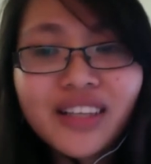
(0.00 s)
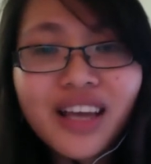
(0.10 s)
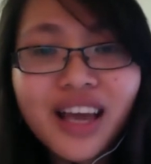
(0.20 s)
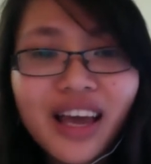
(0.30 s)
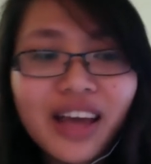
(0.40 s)

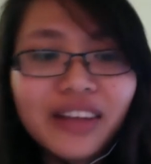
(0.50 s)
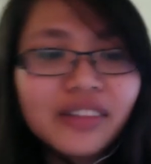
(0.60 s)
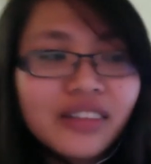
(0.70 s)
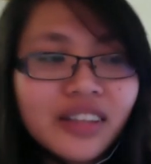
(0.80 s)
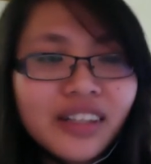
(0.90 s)
And
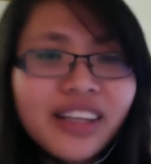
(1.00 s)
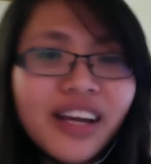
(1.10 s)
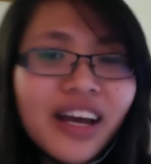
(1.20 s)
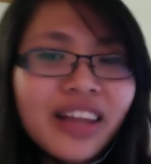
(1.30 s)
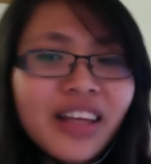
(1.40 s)
yeah, I
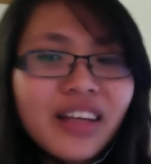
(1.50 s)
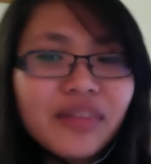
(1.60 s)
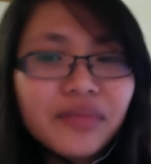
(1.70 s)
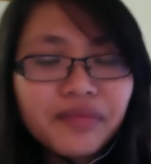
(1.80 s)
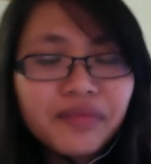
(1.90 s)
think
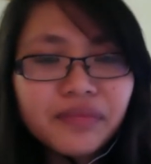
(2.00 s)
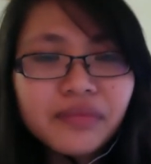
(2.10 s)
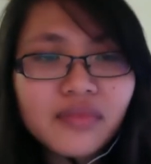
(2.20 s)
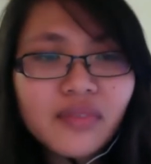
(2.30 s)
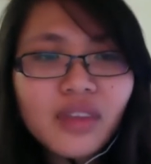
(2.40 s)

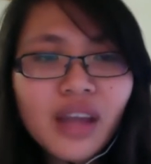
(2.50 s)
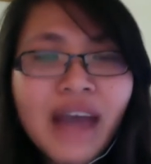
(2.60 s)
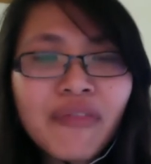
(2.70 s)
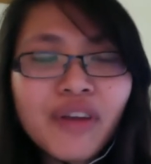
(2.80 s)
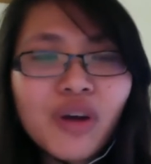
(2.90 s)
having
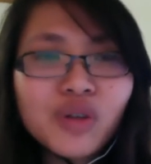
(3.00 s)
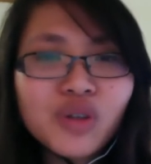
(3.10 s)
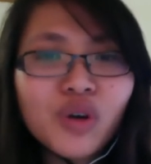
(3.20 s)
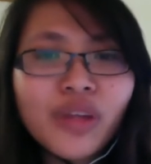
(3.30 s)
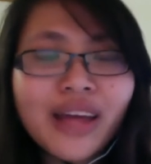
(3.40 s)
also
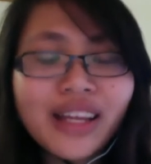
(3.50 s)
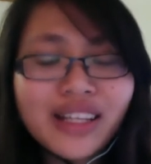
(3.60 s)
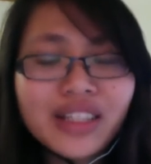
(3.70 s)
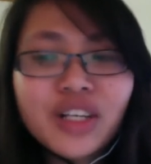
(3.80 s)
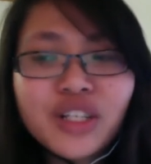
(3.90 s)
that
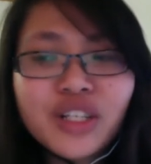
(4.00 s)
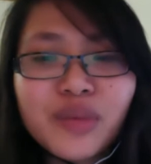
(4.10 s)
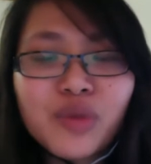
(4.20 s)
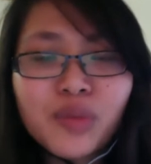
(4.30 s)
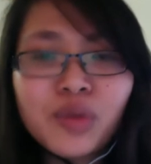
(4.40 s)
internship to be
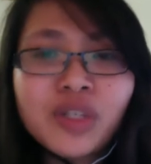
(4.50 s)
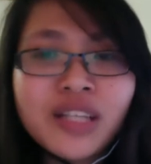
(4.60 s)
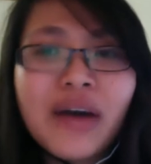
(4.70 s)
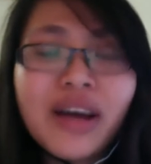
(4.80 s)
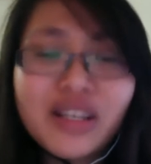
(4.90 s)
put down
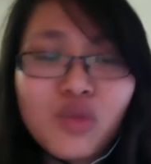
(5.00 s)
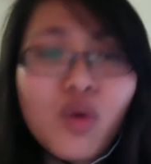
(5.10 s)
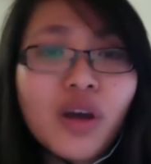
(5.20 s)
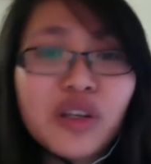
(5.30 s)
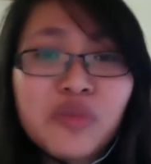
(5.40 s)
as your work
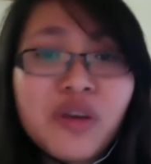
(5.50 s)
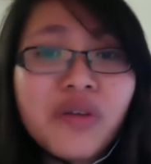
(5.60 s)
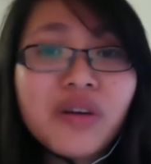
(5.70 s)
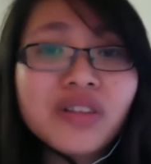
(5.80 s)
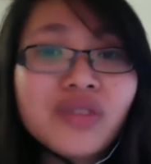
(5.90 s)

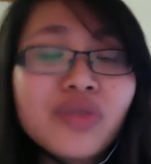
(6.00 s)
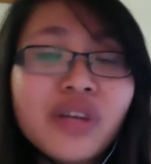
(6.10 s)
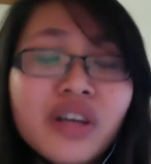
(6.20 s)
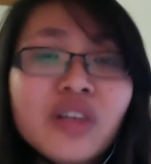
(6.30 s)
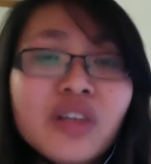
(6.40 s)
experience really
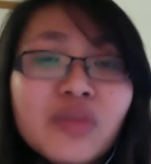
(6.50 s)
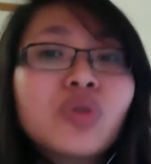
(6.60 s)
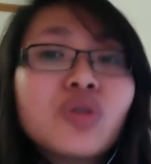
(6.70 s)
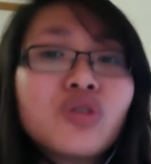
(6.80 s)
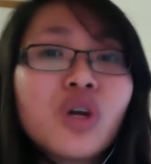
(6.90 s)
does boost